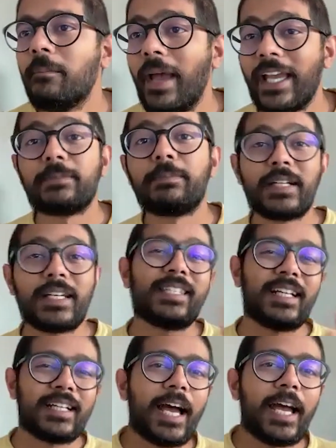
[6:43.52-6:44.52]
expertise
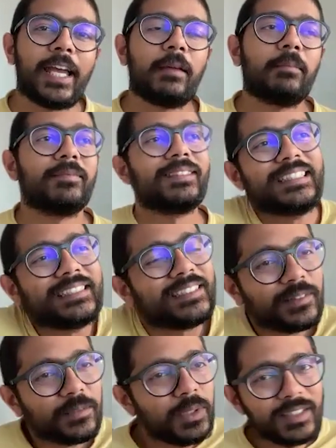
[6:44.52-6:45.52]
and time
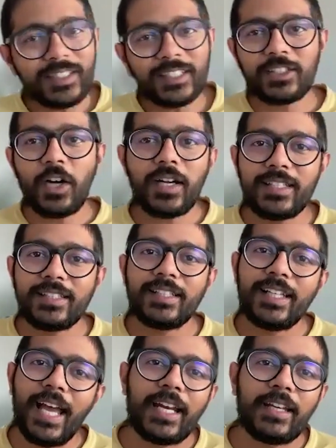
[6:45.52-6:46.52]
in work that's not
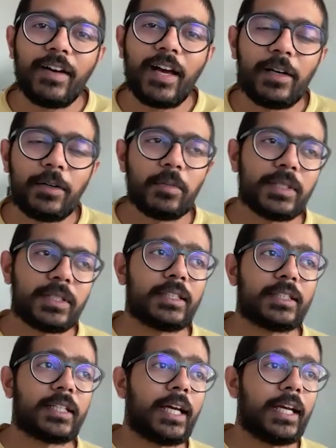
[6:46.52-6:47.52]
necessarily adding value to the
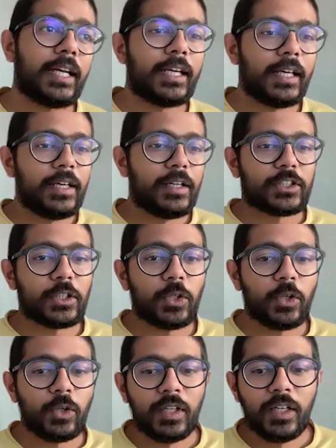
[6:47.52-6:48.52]
business, right?
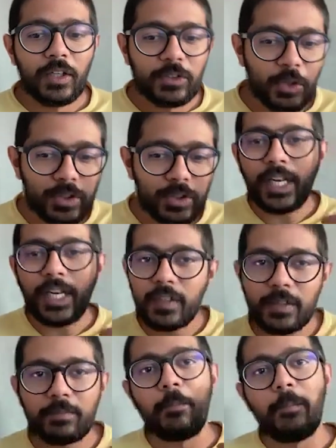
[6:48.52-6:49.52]
So those are kind of
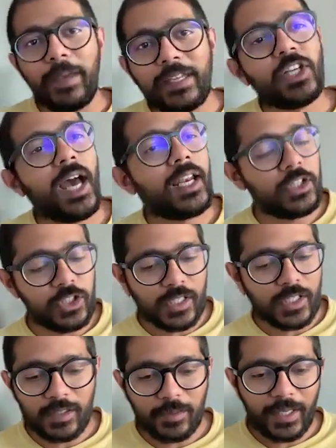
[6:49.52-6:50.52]
the big
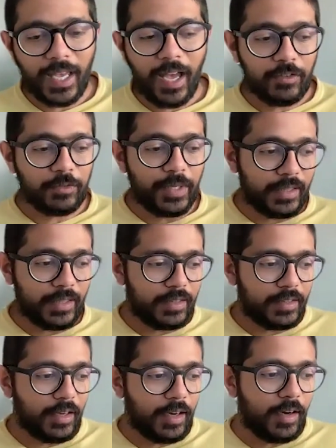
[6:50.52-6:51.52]
challenges that we have with
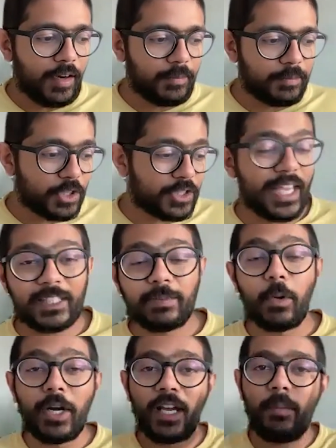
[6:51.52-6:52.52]
just the
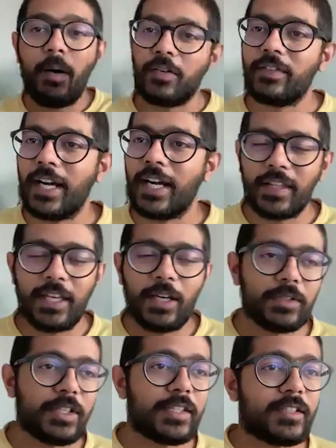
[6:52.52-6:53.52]
exploding amount of data in the
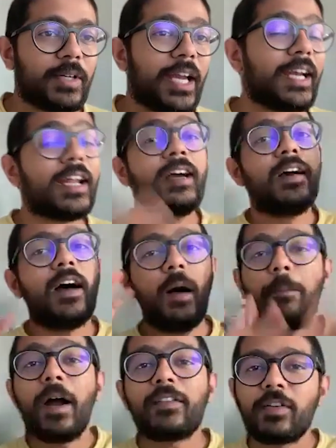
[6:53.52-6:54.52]
ecosystem, right?
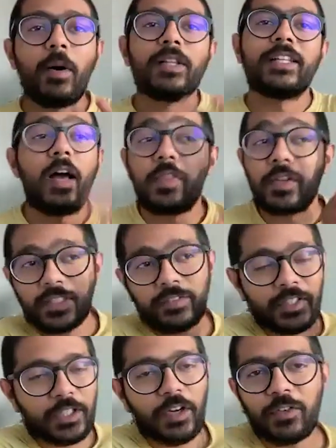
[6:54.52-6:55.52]
Apart from all the other stuff
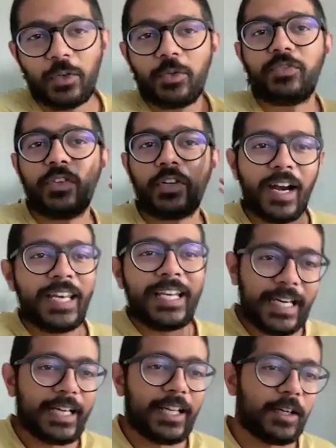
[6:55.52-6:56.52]
that you have to do for
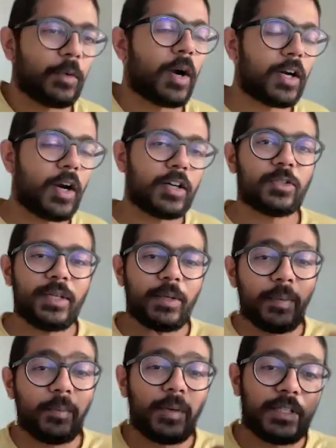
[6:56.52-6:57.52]
running data and whatnot. So when
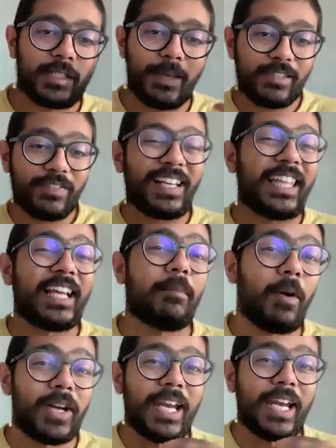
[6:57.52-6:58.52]
you specifically think
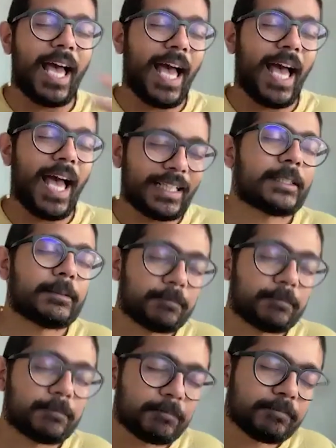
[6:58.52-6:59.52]
about data access.